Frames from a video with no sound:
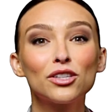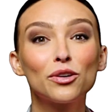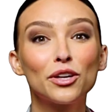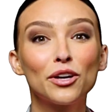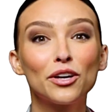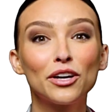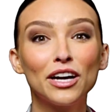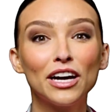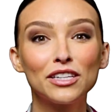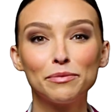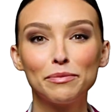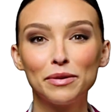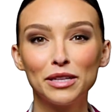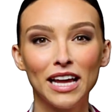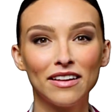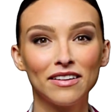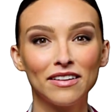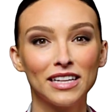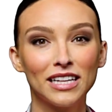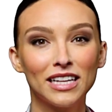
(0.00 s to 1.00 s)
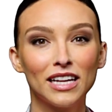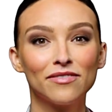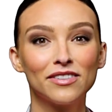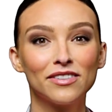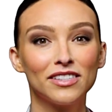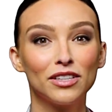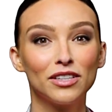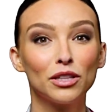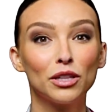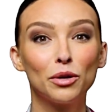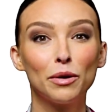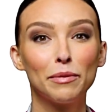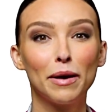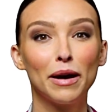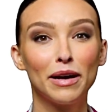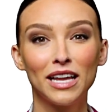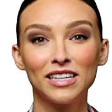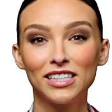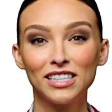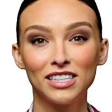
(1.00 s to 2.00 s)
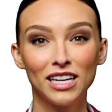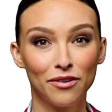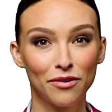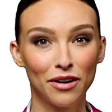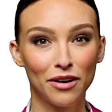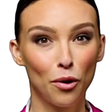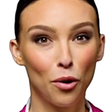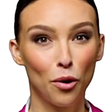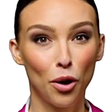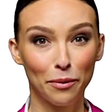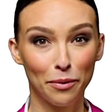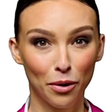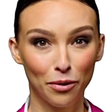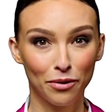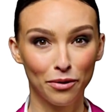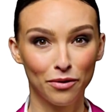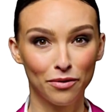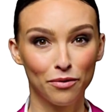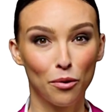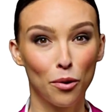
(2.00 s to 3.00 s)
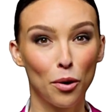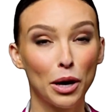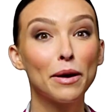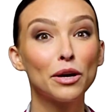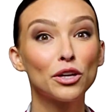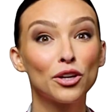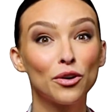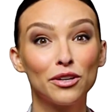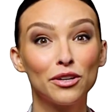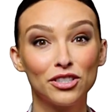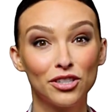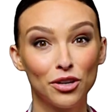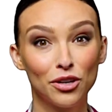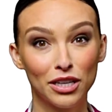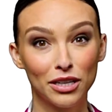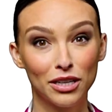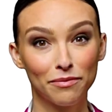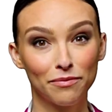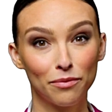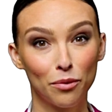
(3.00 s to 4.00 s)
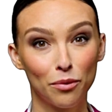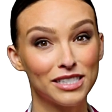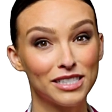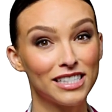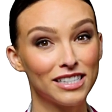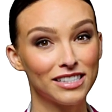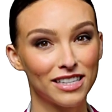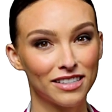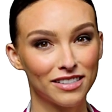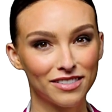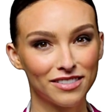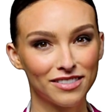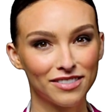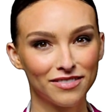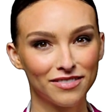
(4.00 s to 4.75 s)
urine osmolality gives us a clue about antidiuretic hormone. What about urine sodium? What does that tell us?